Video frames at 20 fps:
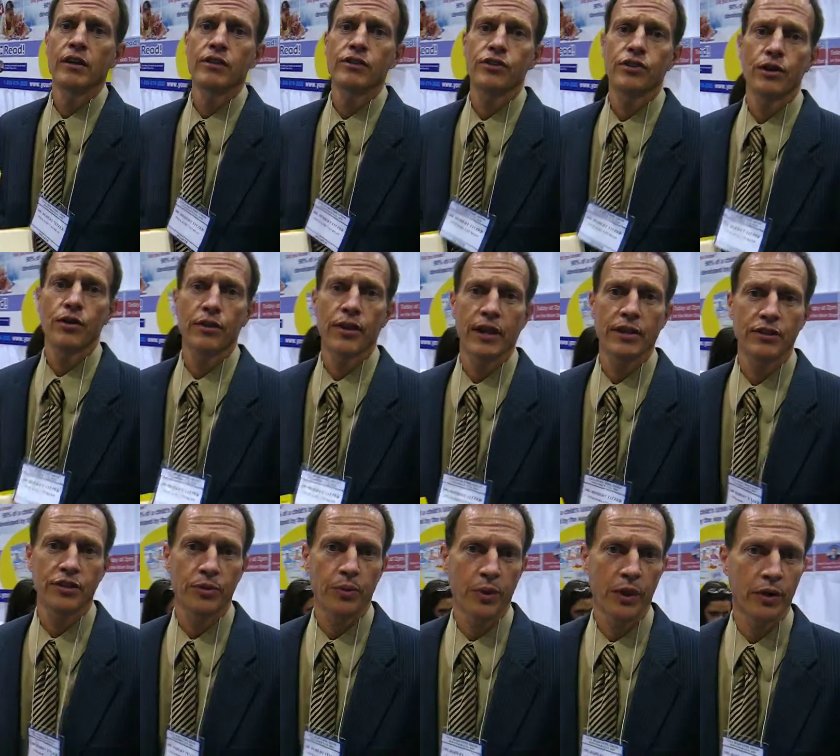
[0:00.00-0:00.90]
So
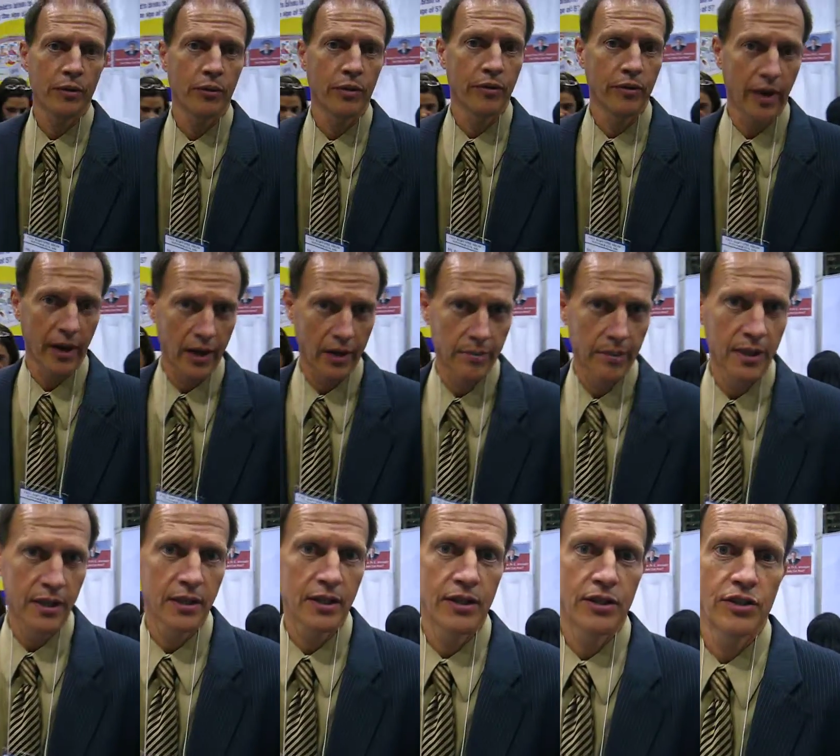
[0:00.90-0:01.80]
that's when we
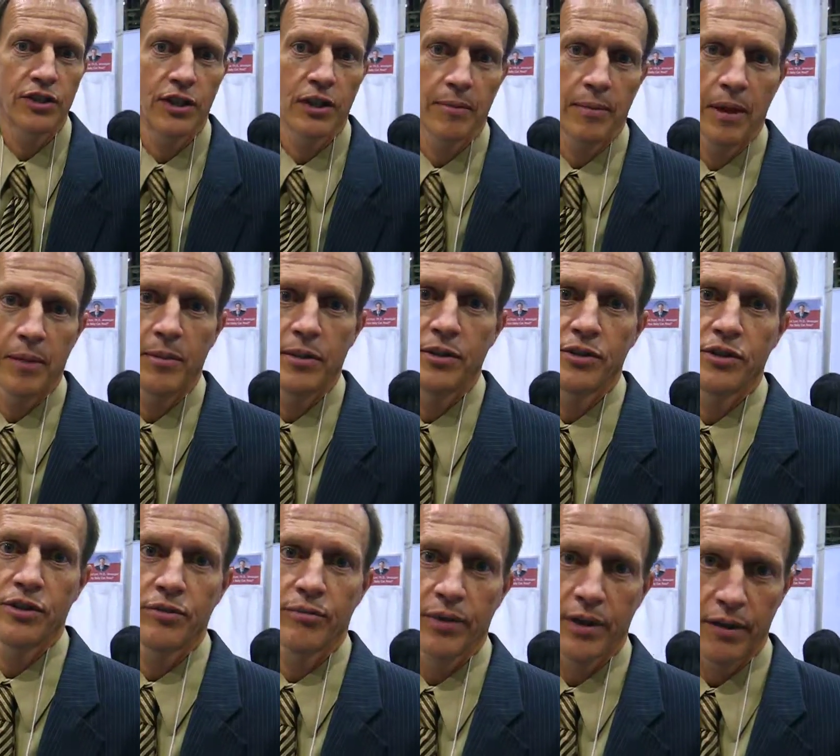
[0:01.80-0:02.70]
recommend teaching the babies
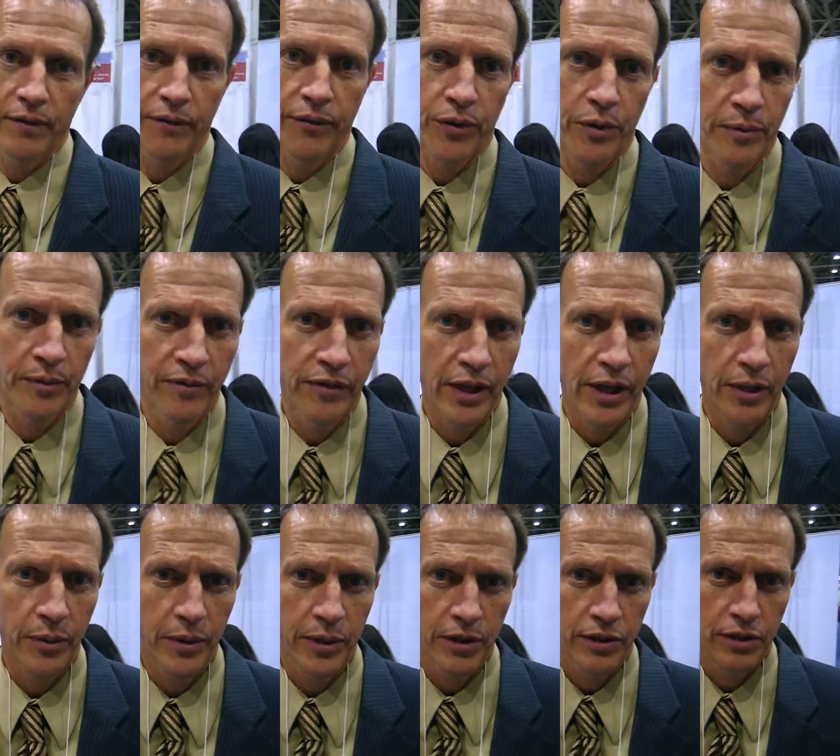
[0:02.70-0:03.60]
the written form of
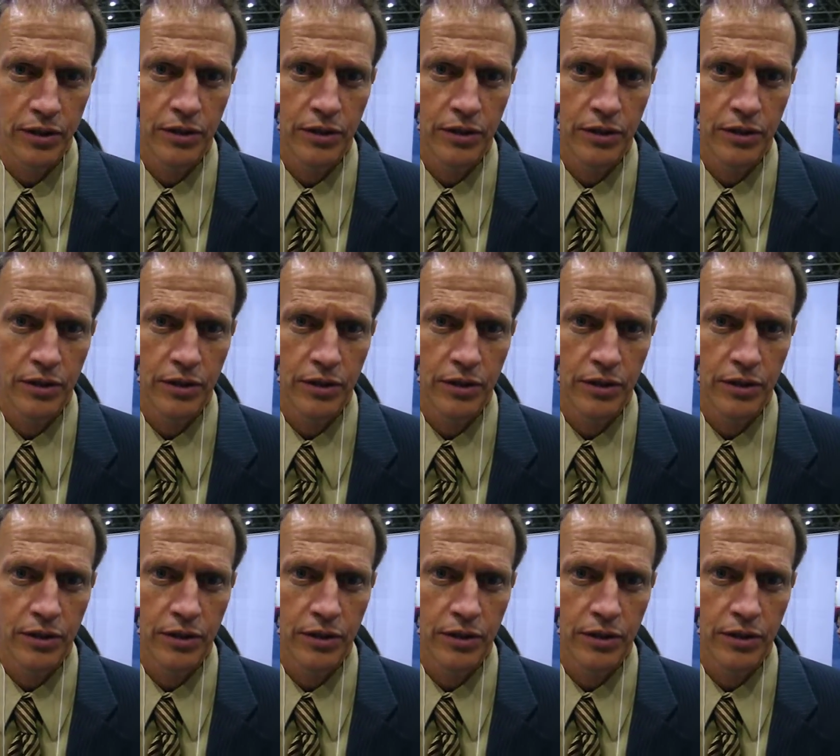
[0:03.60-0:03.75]
language.